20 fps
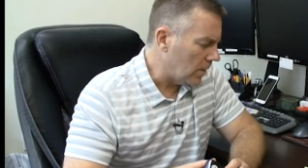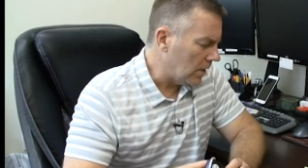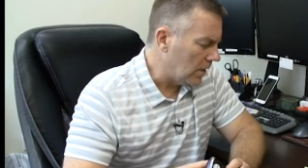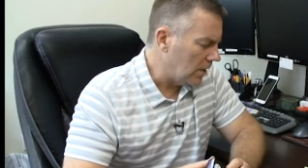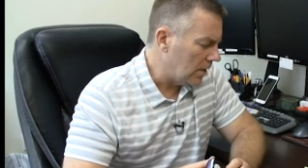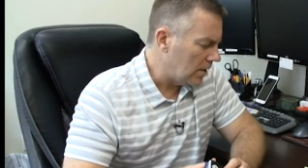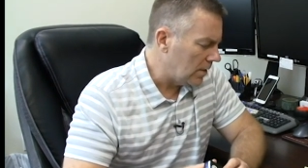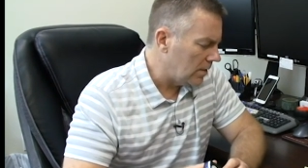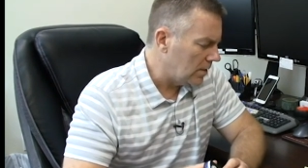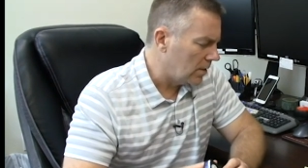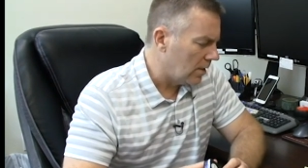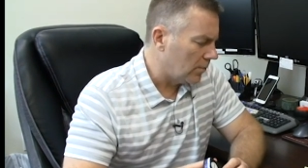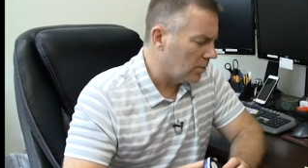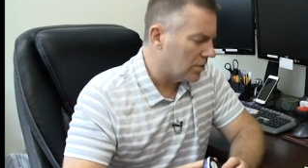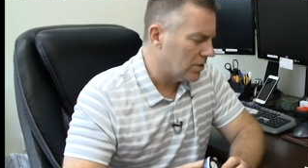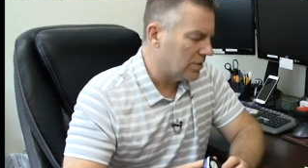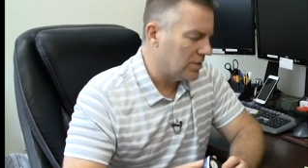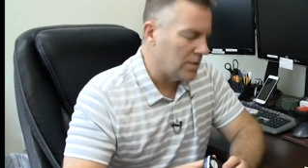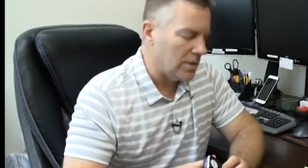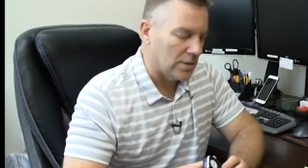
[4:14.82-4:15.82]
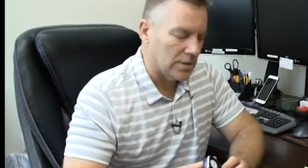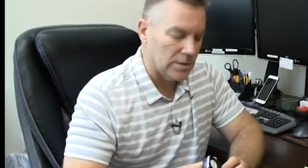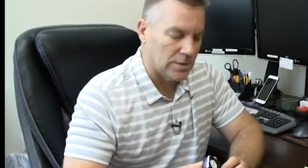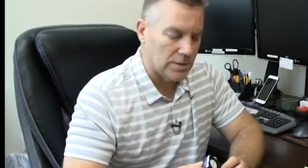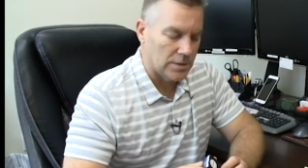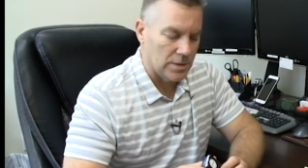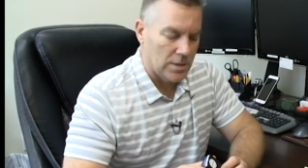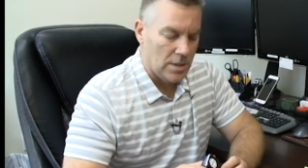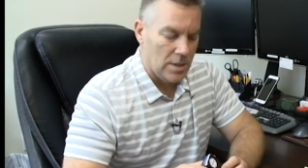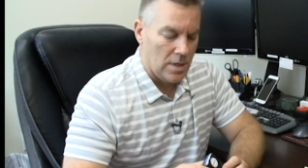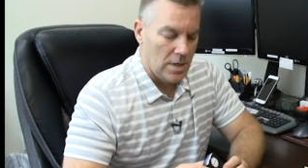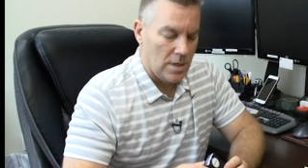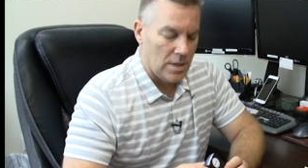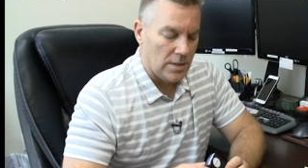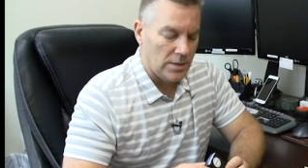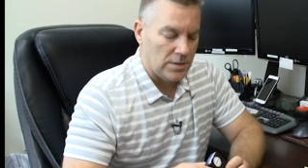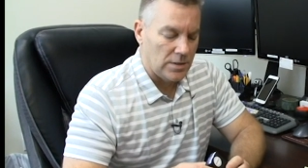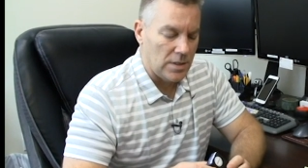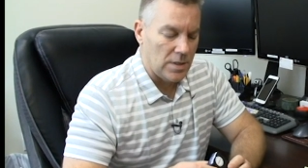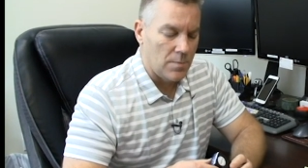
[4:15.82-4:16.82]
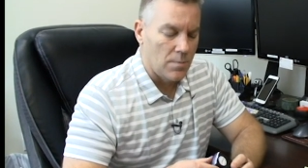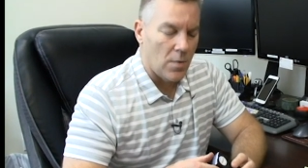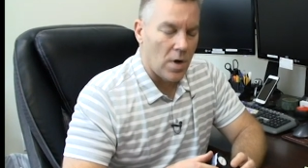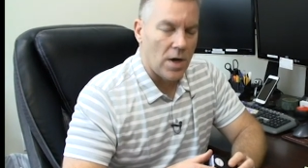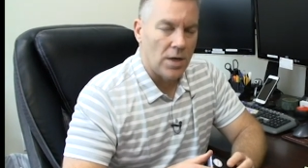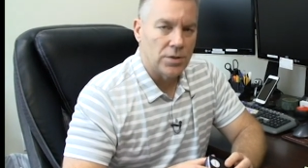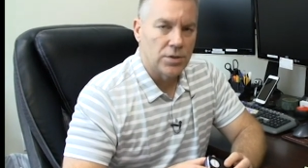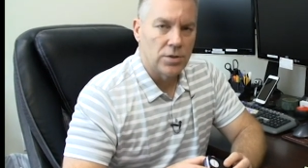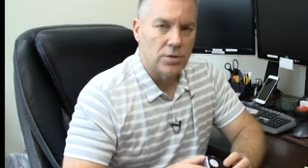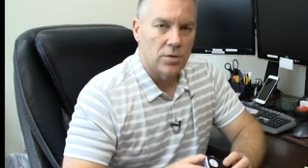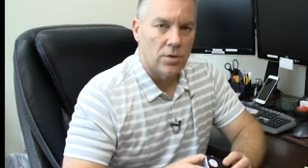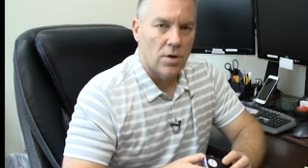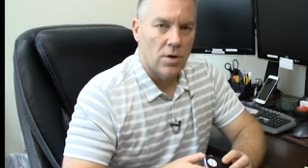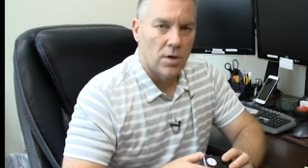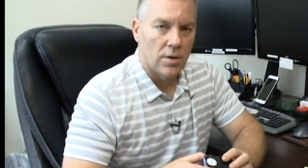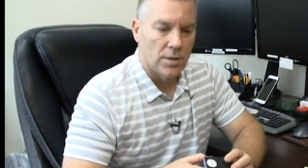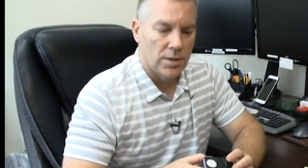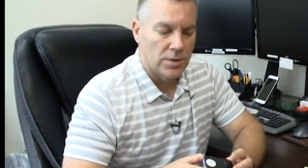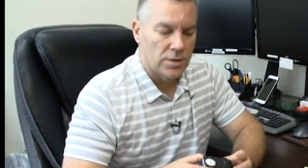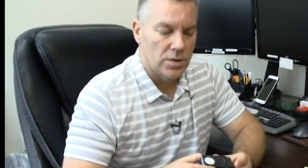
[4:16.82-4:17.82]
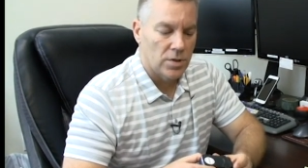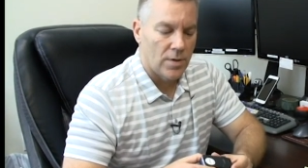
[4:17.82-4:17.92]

Uh, number six is the modular harness.